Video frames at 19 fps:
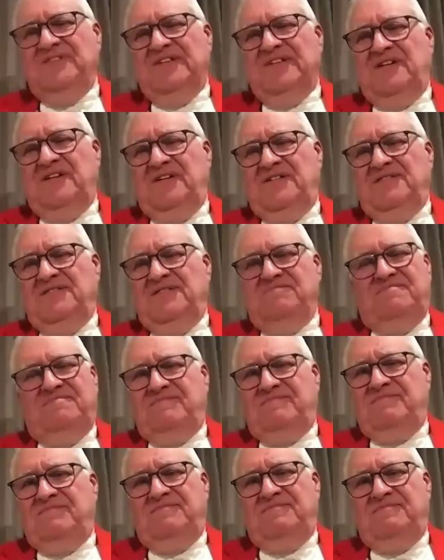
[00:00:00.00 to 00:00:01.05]
stature of what
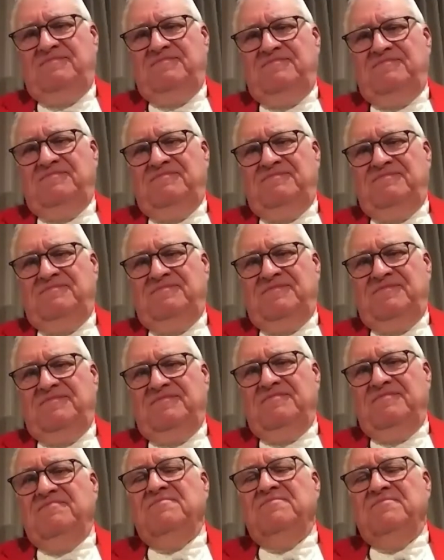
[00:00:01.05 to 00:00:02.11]
you're saying. You know,
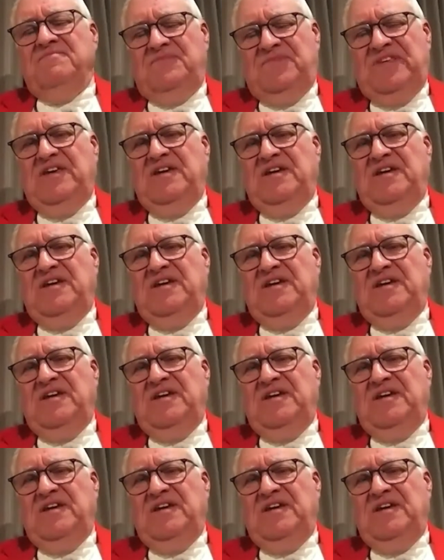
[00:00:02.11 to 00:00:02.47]
it's nice.